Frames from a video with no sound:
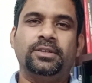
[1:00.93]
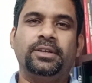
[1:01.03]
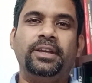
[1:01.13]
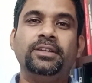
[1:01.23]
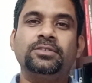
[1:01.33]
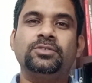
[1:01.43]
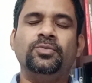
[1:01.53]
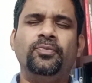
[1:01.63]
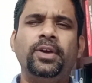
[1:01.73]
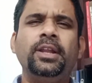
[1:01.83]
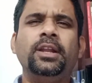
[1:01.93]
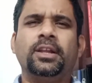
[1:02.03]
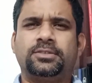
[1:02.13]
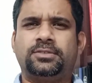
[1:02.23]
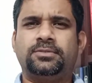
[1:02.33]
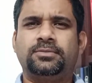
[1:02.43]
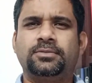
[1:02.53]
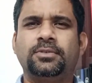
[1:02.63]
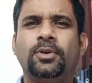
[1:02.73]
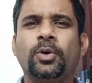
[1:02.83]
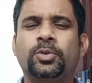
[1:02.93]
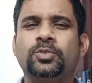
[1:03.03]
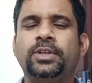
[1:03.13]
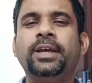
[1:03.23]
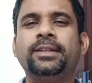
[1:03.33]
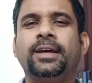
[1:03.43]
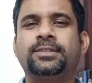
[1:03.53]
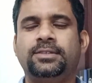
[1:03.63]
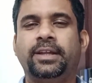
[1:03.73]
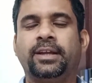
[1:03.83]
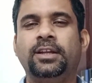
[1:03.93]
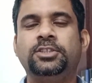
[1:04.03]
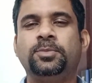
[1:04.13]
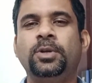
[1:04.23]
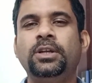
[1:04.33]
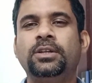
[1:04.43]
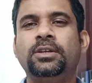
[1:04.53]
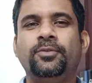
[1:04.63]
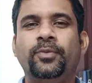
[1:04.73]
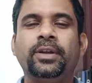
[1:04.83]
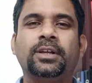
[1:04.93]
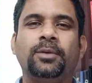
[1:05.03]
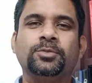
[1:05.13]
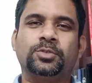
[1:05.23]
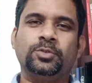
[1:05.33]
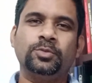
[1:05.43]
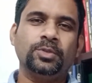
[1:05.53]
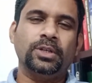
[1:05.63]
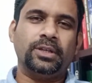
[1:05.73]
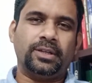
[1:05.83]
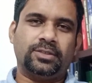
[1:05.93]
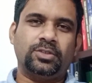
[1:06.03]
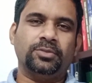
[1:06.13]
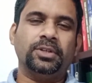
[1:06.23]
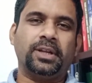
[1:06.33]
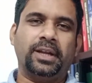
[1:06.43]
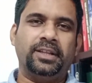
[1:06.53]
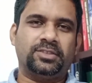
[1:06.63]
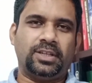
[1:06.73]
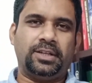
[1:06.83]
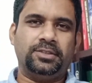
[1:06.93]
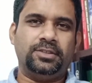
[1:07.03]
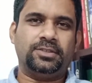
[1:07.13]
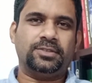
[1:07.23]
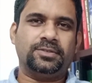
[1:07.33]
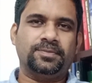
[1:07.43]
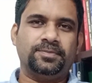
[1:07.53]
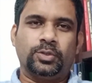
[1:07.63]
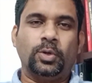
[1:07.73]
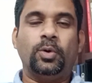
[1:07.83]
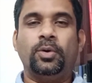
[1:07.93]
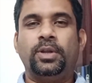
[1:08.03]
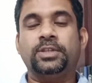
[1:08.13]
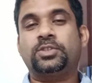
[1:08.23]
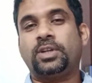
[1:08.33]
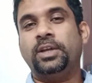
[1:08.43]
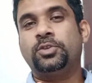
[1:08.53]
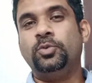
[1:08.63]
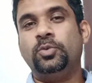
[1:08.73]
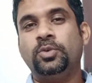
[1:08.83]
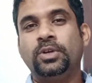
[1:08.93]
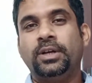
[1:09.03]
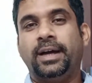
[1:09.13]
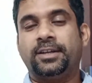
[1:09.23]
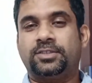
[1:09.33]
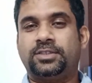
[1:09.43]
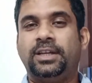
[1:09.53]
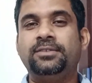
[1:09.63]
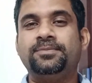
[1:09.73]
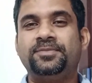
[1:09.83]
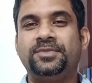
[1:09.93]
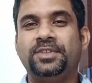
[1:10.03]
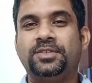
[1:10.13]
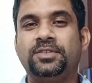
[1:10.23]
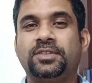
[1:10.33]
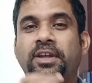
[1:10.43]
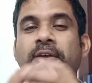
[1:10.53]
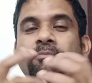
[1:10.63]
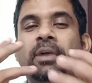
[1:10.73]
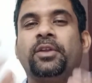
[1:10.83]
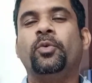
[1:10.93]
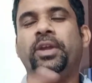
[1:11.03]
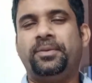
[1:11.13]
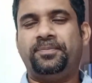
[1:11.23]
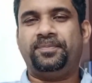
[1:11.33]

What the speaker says: is very less, or to say that's negligible when comes to rest of the trading strategies. So let's try to understand this is in a better way.